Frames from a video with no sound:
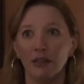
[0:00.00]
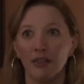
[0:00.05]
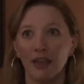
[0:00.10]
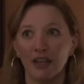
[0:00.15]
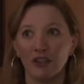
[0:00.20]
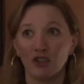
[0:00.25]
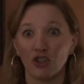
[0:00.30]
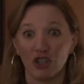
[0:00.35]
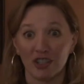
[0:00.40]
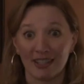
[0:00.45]

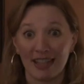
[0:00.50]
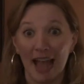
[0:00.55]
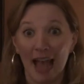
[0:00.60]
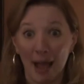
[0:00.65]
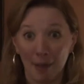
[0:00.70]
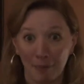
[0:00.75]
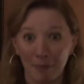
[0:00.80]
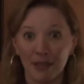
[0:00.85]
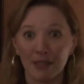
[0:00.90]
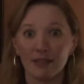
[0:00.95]
that just
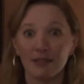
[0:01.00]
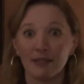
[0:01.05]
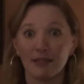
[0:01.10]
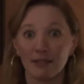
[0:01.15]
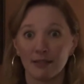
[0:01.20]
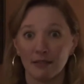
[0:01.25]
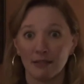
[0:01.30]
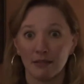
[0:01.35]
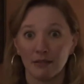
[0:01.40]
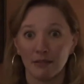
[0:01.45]

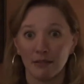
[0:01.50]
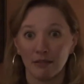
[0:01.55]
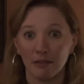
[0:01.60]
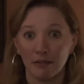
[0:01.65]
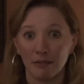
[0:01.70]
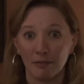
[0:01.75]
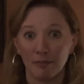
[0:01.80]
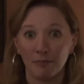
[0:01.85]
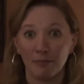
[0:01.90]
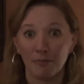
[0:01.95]
happens
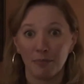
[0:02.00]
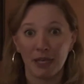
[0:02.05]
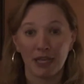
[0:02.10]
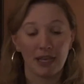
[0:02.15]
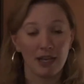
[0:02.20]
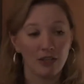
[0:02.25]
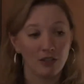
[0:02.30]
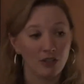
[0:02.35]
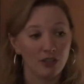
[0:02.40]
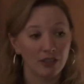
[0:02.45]

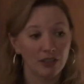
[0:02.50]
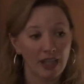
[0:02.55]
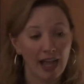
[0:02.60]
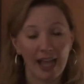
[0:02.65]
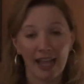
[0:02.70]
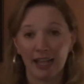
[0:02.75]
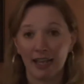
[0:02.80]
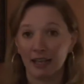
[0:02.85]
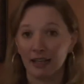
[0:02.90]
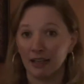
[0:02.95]
because
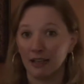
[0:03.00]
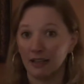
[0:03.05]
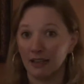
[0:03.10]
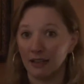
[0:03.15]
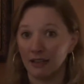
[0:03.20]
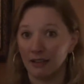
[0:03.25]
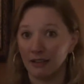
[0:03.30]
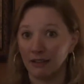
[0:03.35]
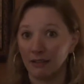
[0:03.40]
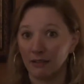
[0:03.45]
like
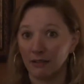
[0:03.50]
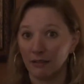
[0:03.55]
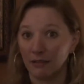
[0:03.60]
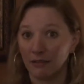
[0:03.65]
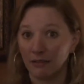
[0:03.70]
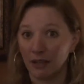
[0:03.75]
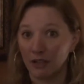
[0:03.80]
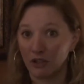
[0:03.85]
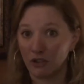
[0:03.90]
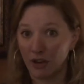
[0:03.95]

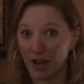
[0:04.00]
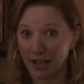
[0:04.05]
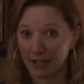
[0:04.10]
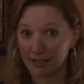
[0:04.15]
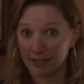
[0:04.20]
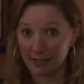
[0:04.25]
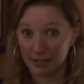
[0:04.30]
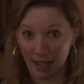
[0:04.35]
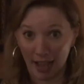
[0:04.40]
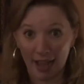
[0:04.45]

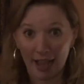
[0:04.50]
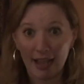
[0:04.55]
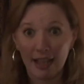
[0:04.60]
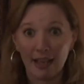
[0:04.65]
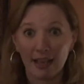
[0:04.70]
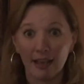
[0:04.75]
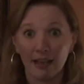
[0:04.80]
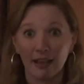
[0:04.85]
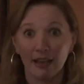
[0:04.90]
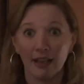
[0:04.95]
attracts
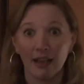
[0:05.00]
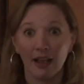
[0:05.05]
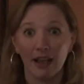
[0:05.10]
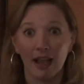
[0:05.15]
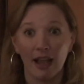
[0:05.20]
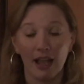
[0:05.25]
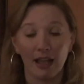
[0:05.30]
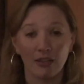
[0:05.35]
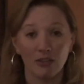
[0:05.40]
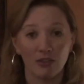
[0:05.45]
like,
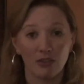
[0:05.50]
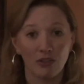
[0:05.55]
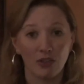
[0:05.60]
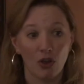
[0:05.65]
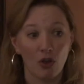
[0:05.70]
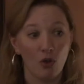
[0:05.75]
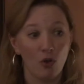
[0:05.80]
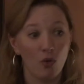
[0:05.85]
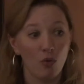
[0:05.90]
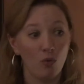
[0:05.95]
and
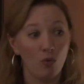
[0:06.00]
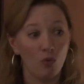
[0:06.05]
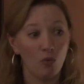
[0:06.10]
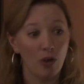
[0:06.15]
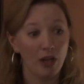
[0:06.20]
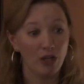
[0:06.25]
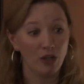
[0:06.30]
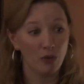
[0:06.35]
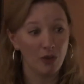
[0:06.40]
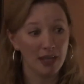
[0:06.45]
so
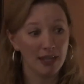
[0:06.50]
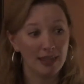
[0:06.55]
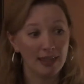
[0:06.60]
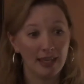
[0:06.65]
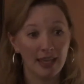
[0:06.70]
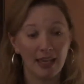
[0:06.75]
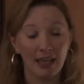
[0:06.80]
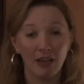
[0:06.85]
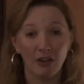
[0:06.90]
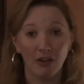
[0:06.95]
when you hit
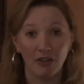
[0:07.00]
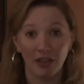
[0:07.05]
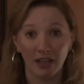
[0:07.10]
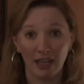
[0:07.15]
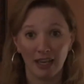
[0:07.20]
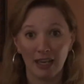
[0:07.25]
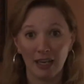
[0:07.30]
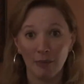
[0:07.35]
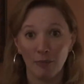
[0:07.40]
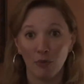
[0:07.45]
the key on the
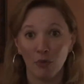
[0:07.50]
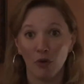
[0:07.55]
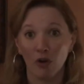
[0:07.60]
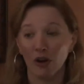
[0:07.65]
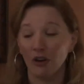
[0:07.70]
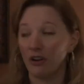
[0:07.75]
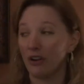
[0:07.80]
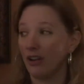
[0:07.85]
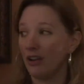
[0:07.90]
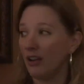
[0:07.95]

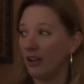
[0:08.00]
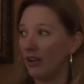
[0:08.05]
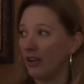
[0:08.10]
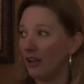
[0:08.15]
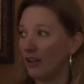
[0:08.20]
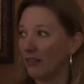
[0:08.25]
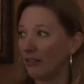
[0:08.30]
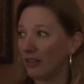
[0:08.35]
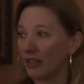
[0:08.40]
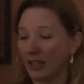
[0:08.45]
keyboard,
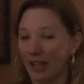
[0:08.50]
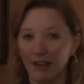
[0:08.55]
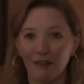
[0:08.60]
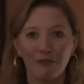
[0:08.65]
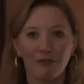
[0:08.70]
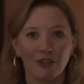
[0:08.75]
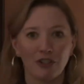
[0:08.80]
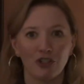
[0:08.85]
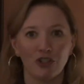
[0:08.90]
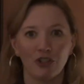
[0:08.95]
the light
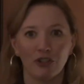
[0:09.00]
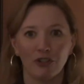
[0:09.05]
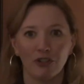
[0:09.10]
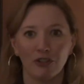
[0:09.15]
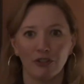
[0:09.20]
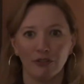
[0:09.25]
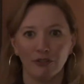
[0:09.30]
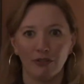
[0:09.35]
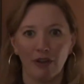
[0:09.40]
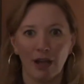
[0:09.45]

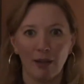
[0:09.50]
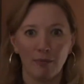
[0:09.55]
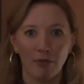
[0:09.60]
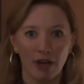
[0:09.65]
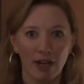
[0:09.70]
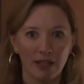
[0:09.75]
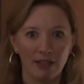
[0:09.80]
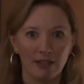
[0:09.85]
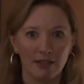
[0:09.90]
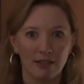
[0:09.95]
fixture
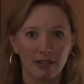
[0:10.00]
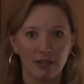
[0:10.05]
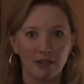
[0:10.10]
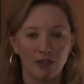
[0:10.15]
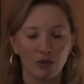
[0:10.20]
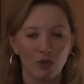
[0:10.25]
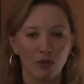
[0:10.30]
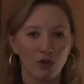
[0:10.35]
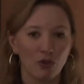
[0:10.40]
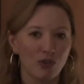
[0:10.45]
vibrates.
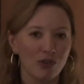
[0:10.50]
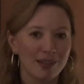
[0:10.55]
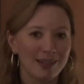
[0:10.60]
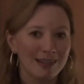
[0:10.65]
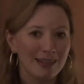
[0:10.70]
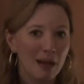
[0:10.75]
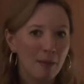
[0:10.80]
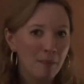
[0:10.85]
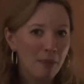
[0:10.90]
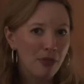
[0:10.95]
So there's
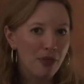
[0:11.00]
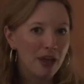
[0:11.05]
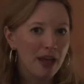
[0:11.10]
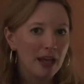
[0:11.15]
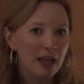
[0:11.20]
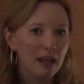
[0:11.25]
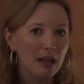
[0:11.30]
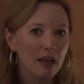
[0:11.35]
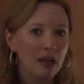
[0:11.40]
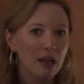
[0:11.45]

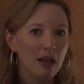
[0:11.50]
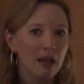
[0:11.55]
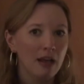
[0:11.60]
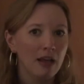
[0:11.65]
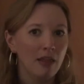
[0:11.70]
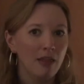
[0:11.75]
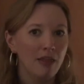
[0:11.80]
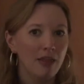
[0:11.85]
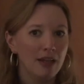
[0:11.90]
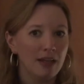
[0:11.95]
something
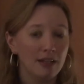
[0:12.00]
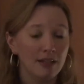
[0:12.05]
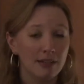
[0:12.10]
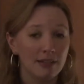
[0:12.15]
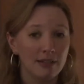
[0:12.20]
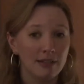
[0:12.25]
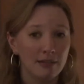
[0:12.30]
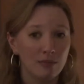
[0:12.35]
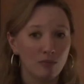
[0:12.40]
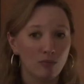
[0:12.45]
that
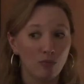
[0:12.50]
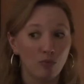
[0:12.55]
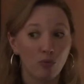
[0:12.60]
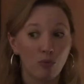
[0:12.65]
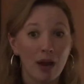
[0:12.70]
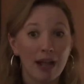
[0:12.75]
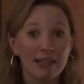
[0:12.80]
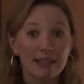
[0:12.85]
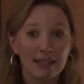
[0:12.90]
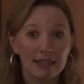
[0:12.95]
is
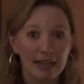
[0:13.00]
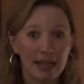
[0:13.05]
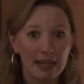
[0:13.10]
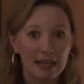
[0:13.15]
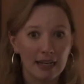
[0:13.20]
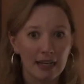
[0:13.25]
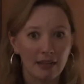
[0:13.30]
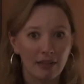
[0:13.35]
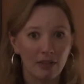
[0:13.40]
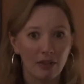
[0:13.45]

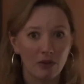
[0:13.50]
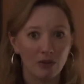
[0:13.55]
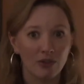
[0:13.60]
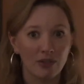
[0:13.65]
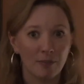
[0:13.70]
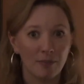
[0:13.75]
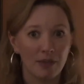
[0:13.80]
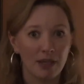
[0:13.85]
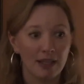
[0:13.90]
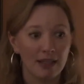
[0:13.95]
resonating, there's
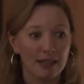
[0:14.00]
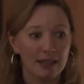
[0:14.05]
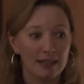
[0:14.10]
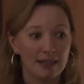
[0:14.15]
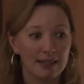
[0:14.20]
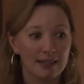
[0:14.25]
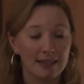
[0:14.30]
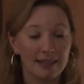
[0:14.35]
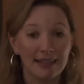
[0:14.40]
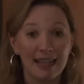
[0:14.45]
something
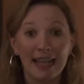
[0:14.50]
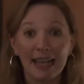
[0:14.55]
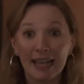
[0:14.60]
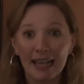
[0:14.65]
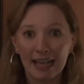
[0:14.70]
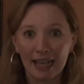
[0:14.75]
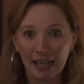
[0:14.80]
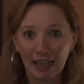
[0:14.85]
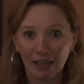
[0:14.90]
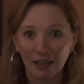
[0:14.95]
that's
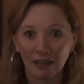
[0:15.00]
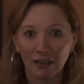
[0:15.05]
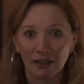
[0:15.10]
sinking,